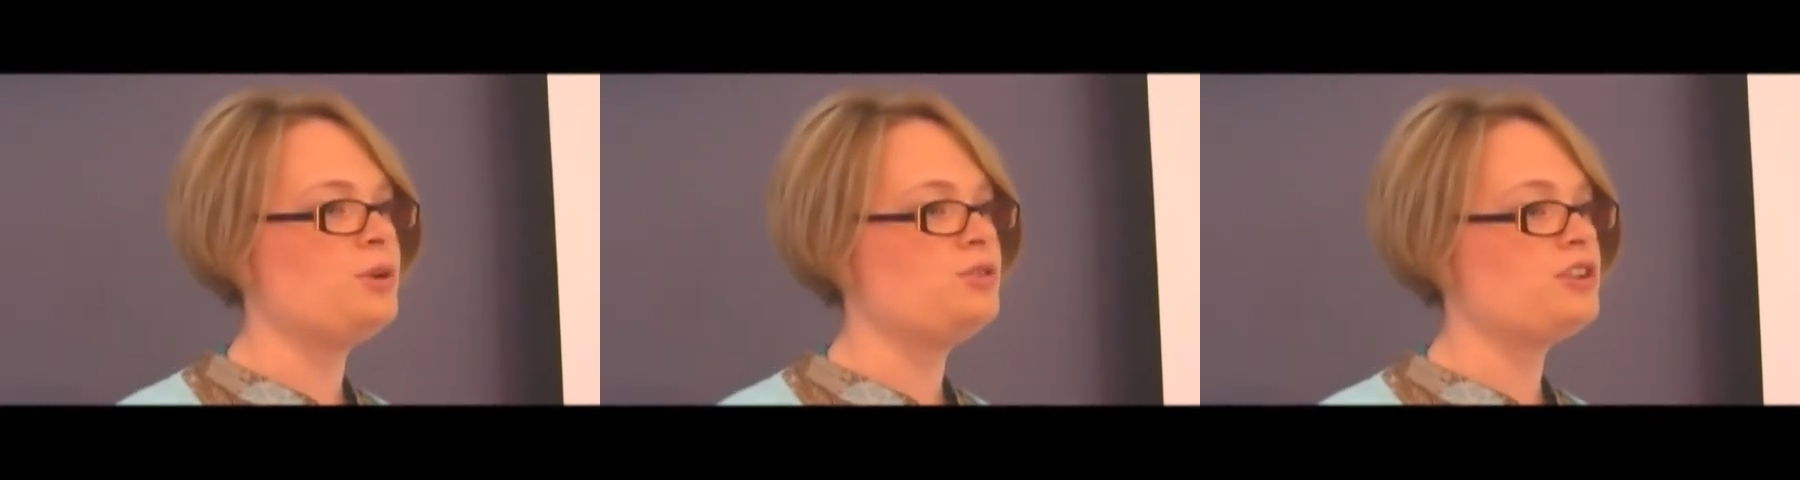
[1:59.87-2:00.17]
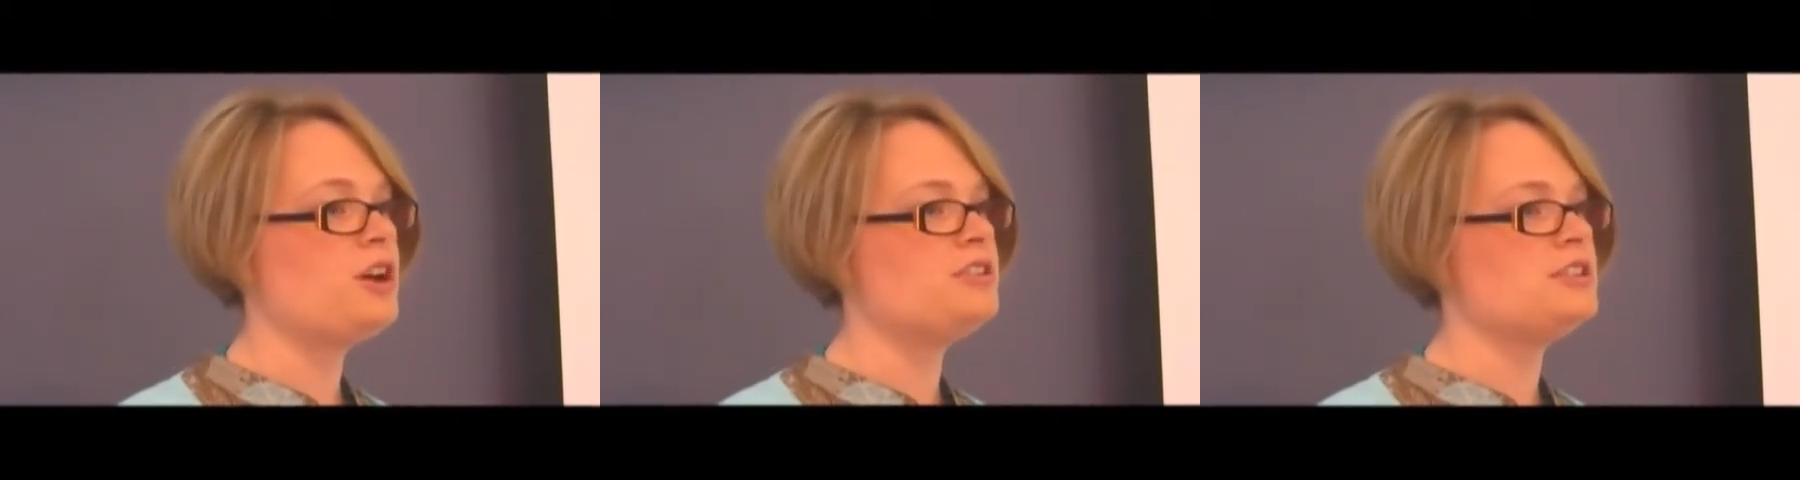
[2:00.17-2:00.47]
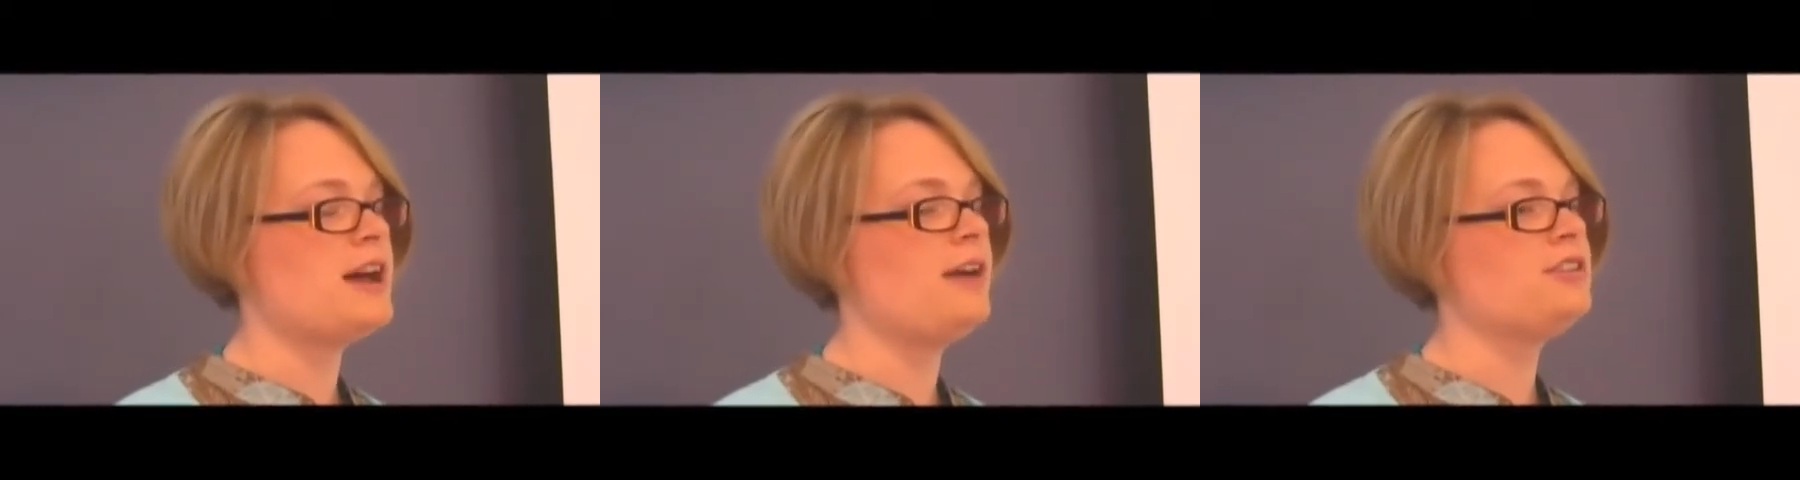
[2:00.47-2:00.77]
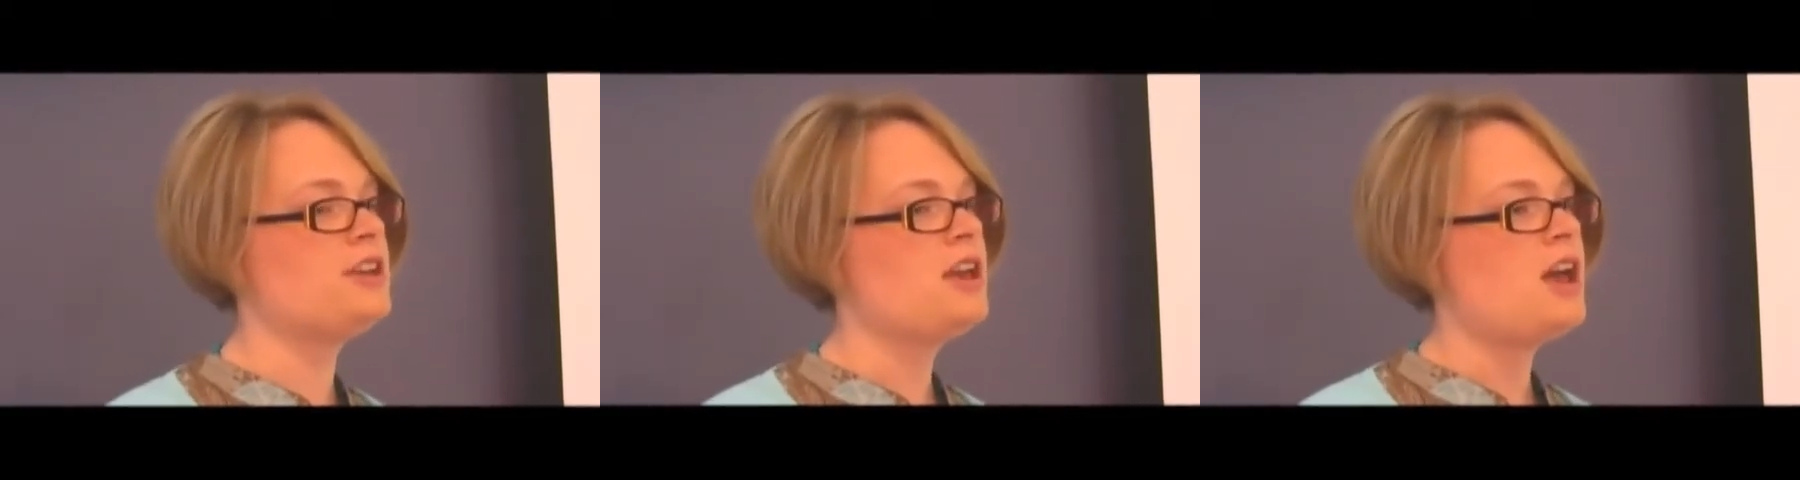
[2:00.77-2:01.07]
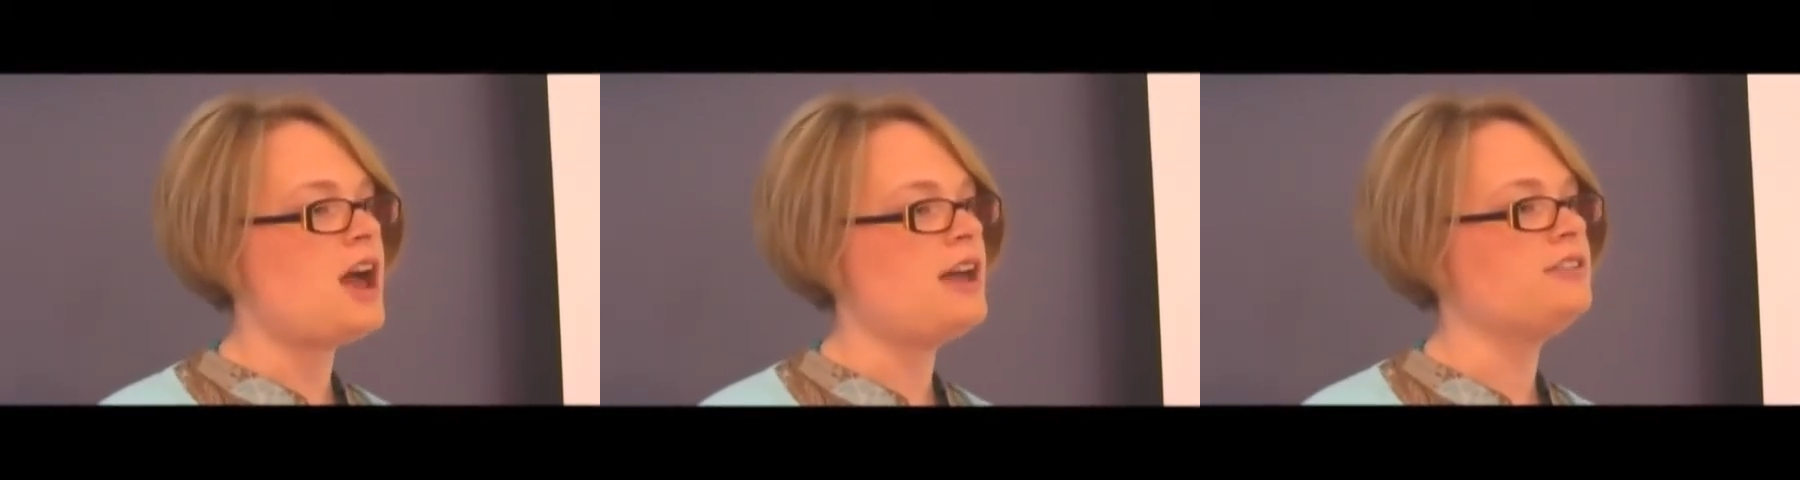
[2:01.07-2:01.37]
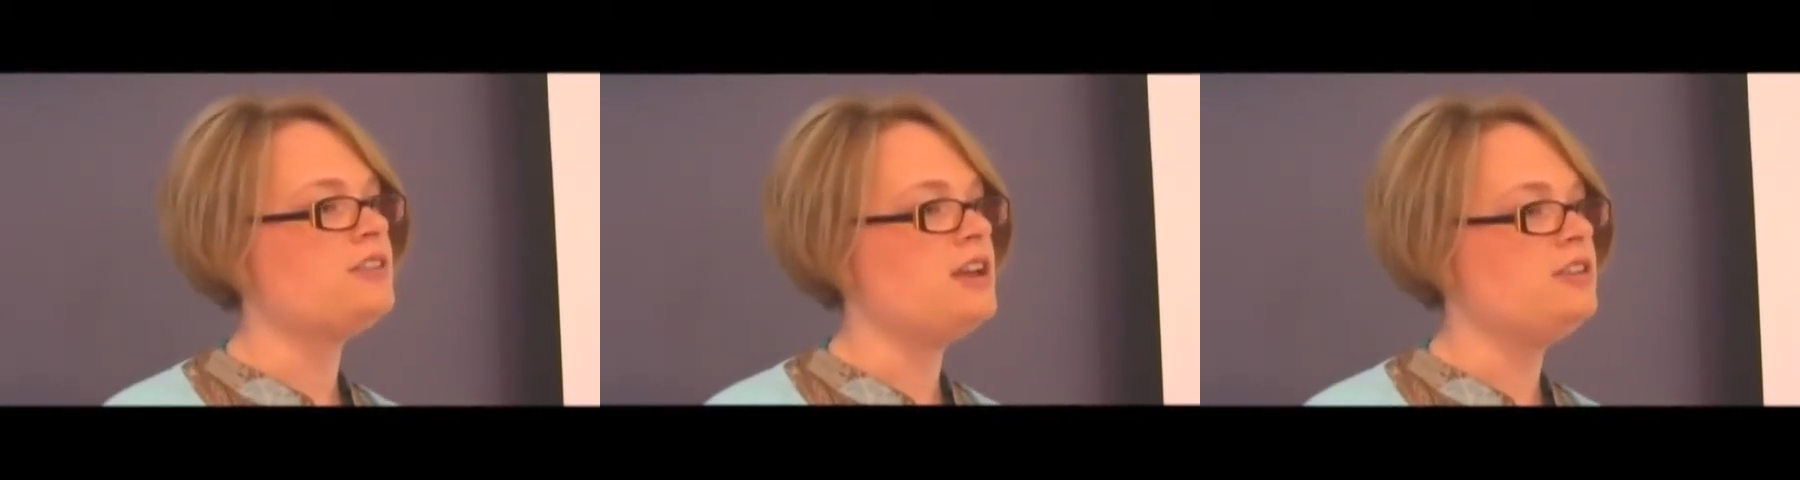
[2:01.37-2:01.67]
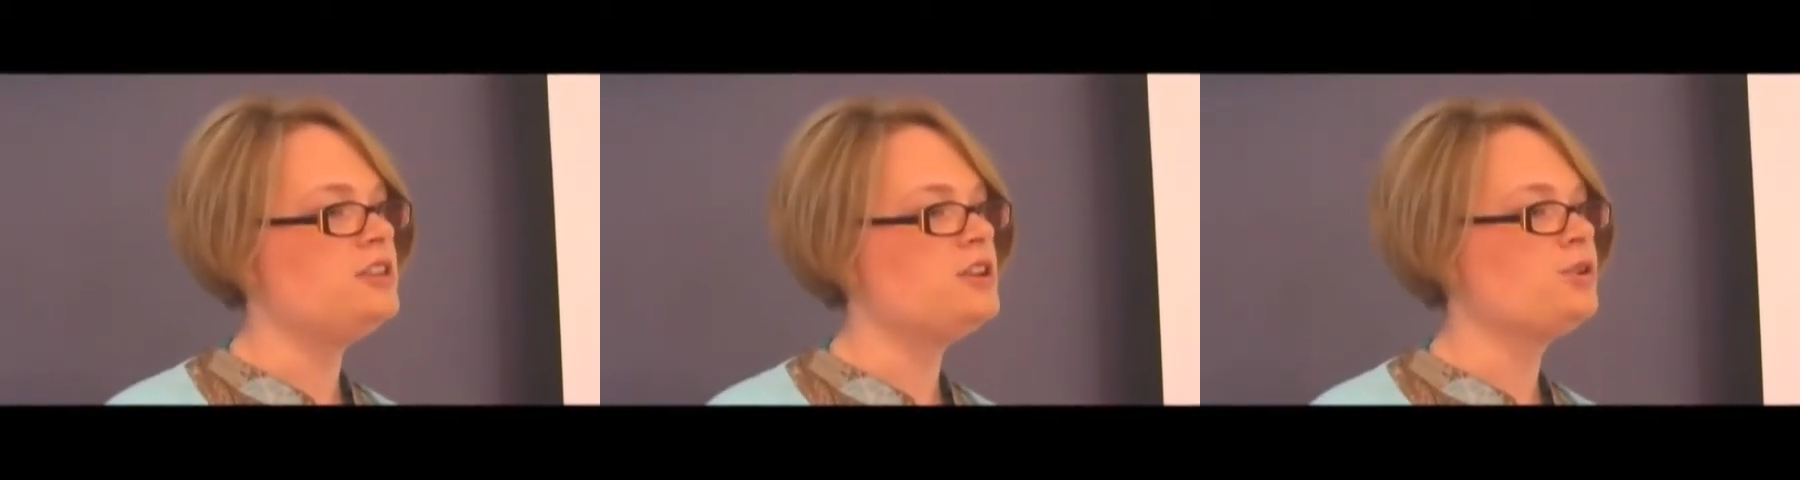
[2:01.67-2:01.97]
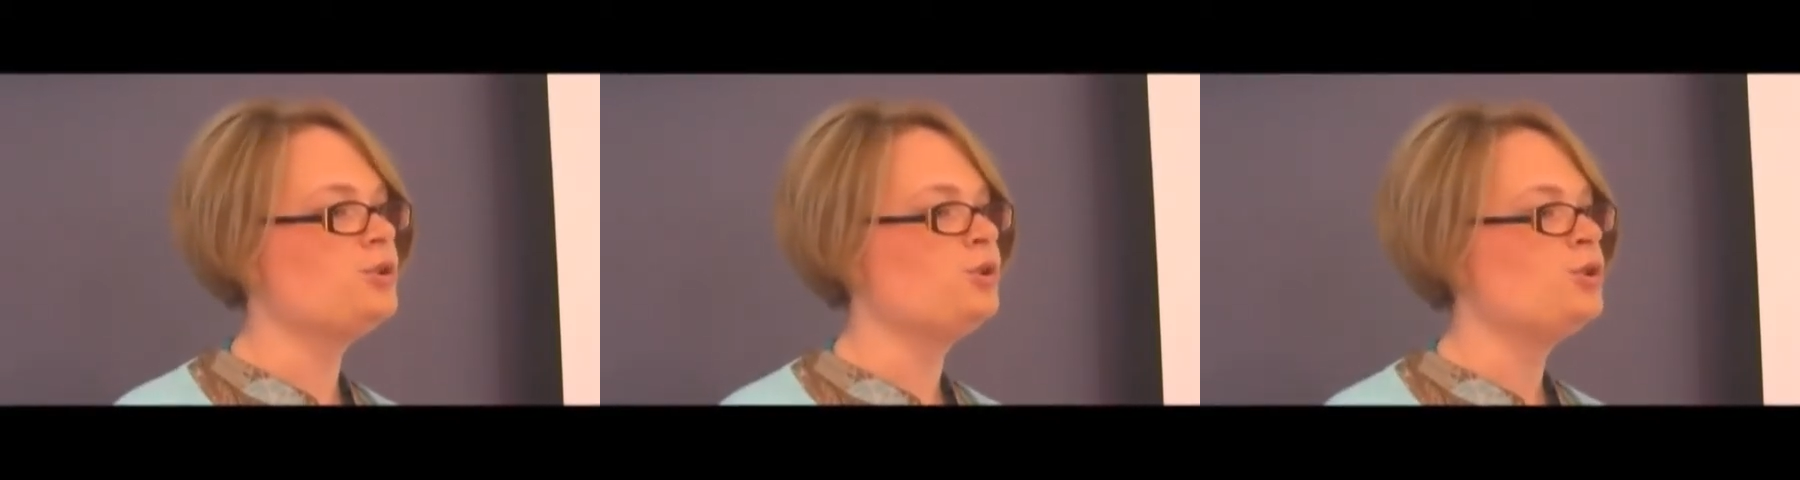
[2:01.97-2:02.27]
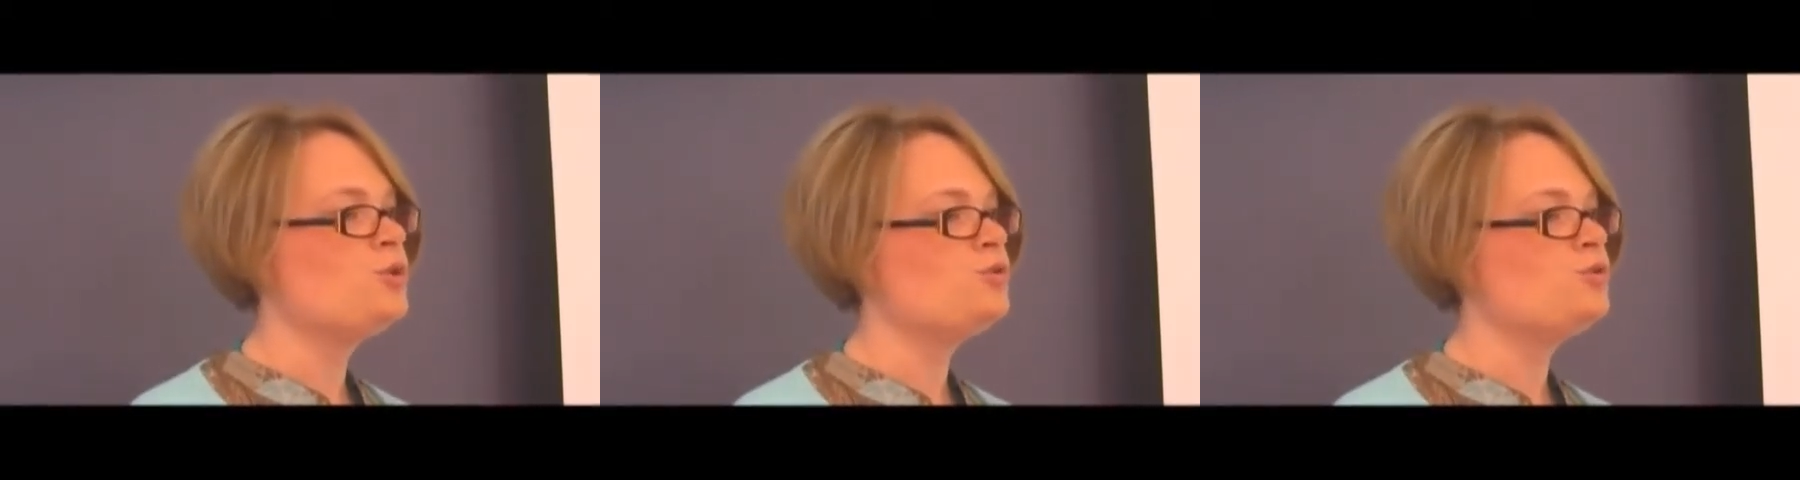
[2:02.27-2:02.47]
which started out as a single